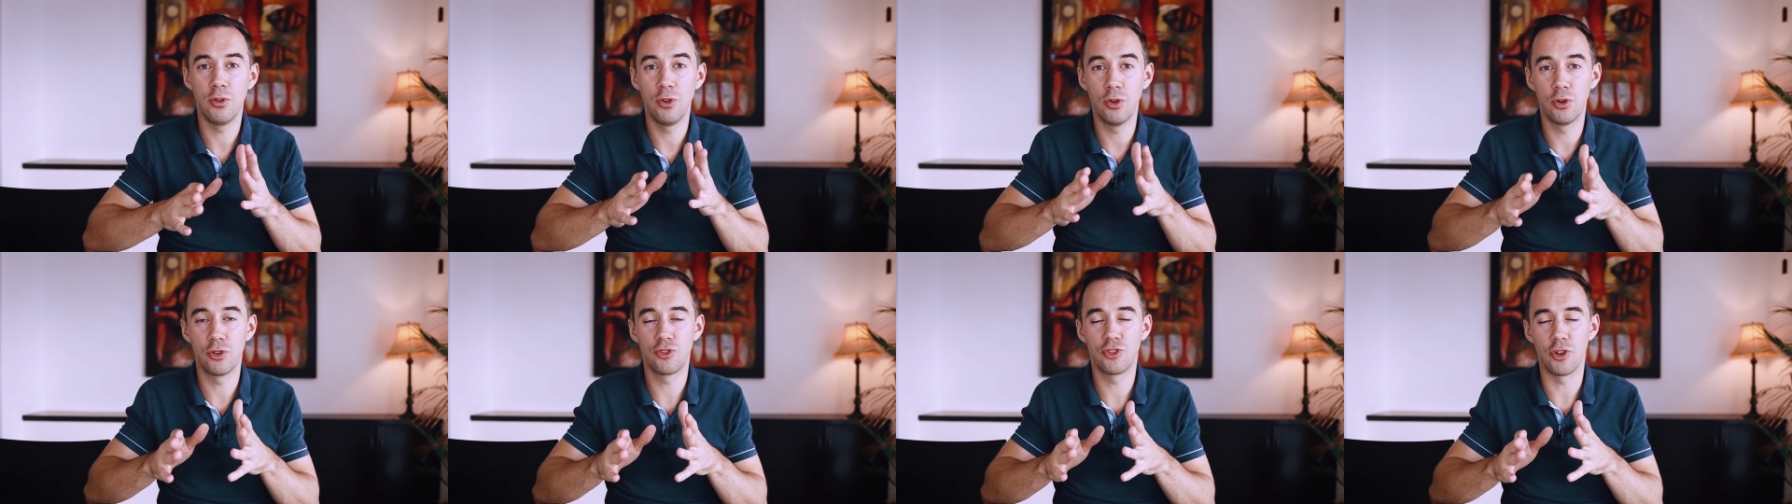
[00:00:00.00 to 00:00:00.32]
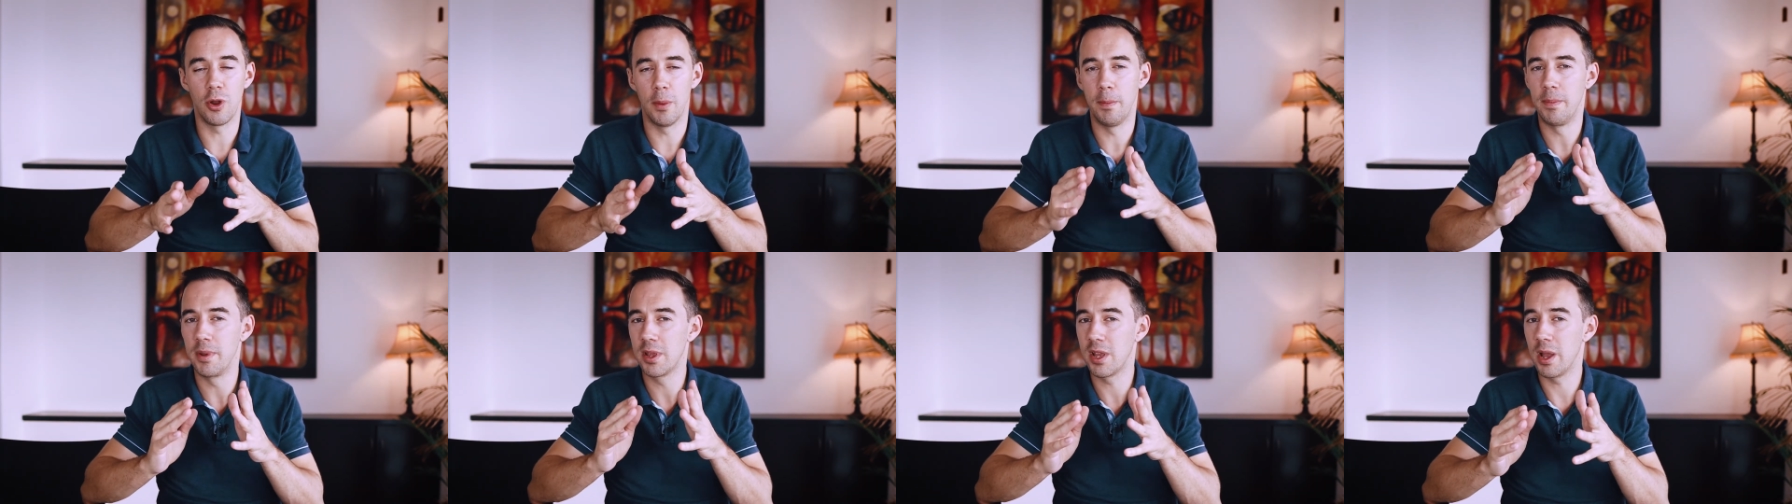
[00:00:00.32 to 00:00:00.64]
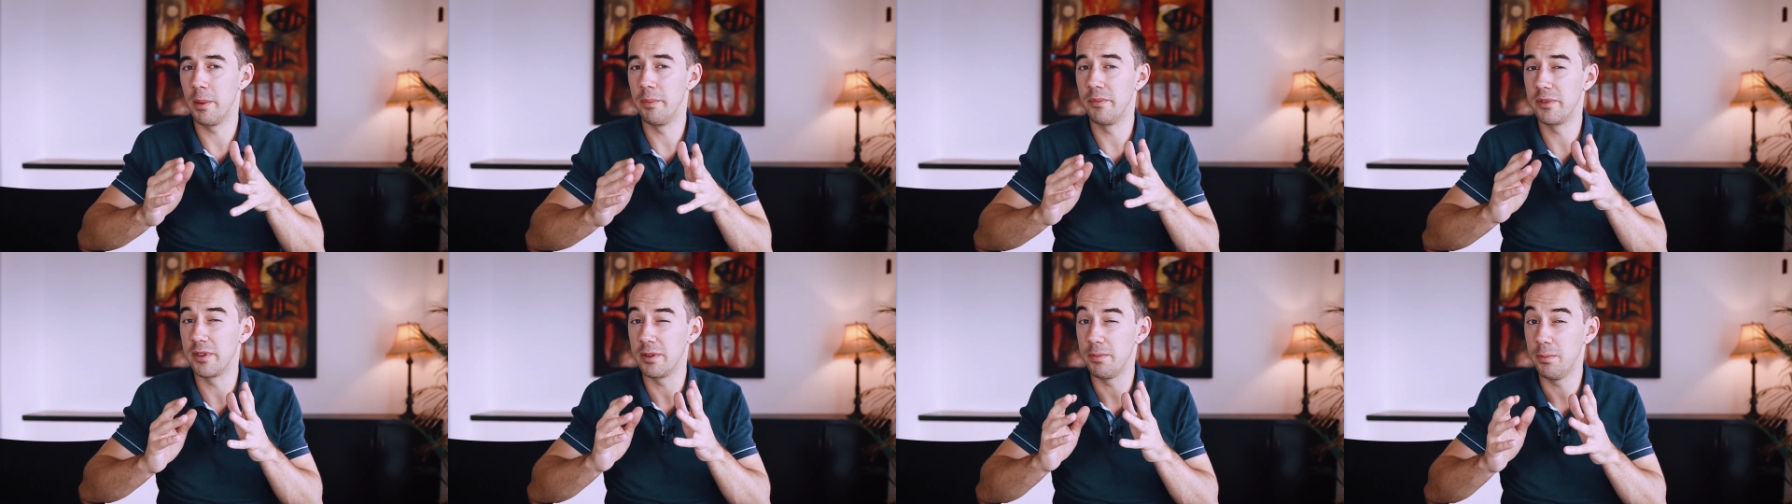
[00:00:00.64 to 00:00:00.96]
your job
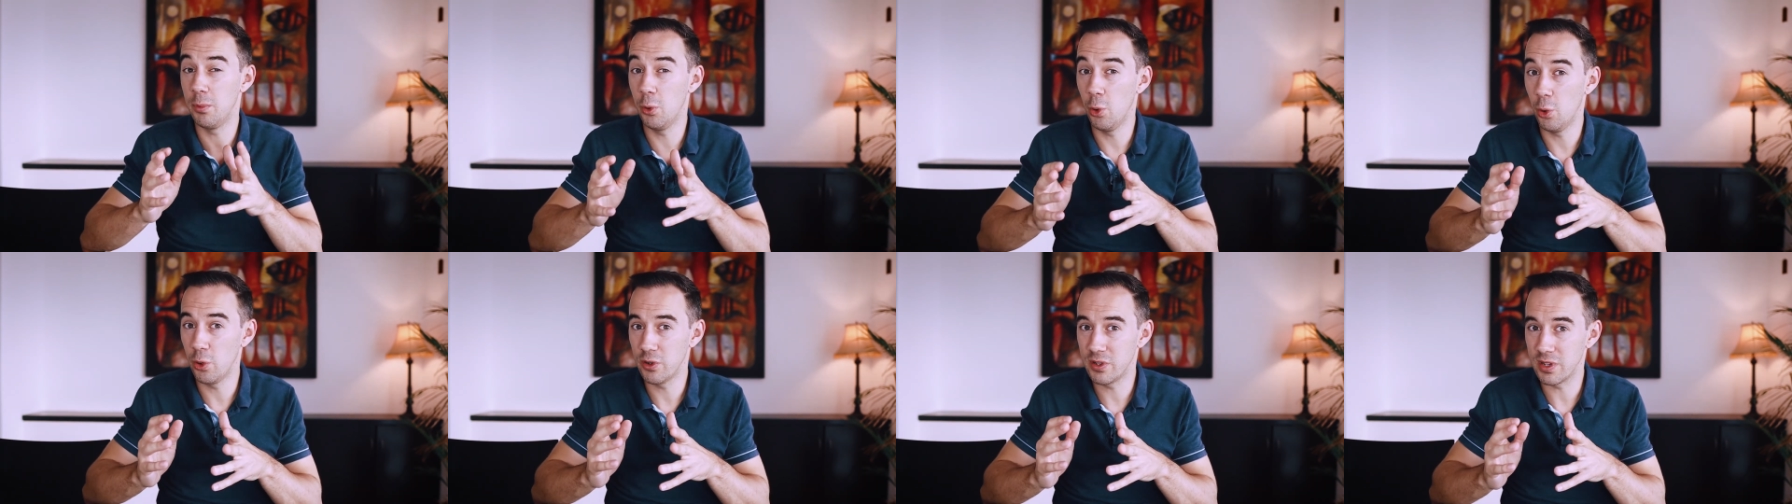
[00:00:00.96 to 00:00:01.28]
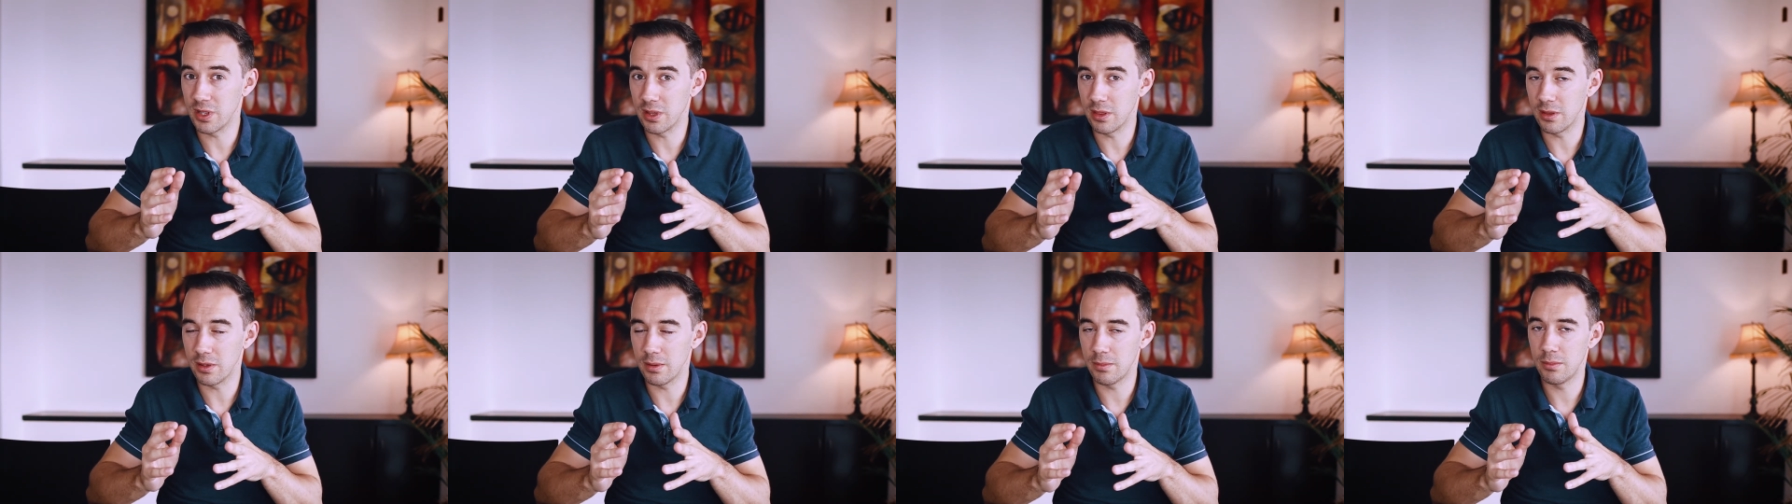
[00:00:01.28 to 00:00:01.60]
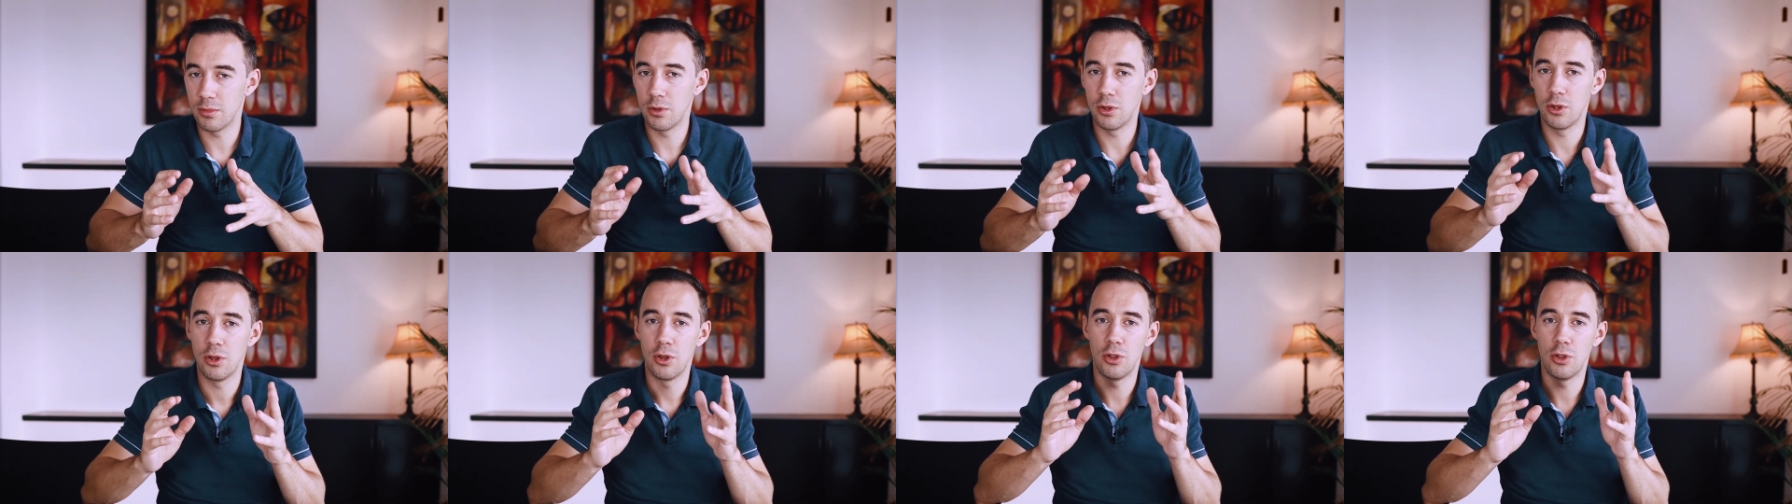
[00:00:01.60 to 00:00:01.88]
becomes supporting them,